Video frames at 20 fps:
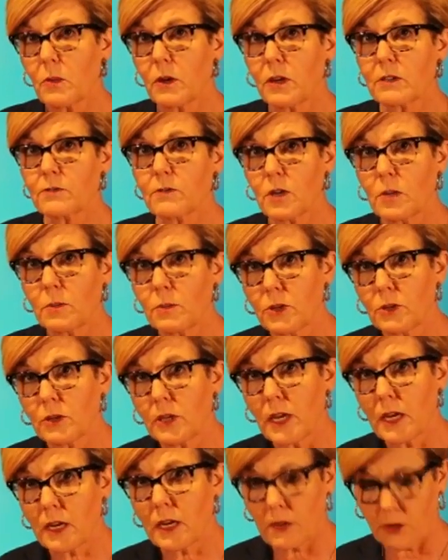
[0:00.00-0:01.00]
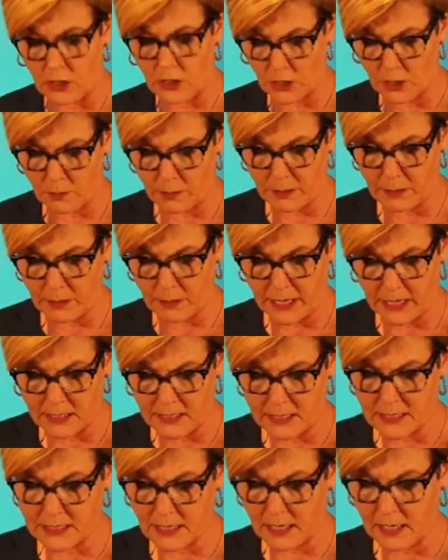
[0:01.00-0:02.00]
Worked for a bootlegger, painted
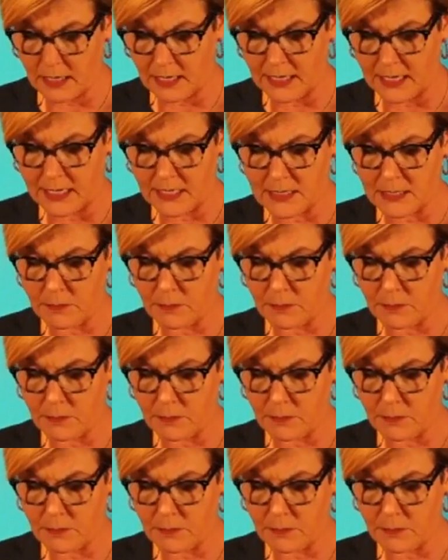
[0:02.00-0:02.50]
signs,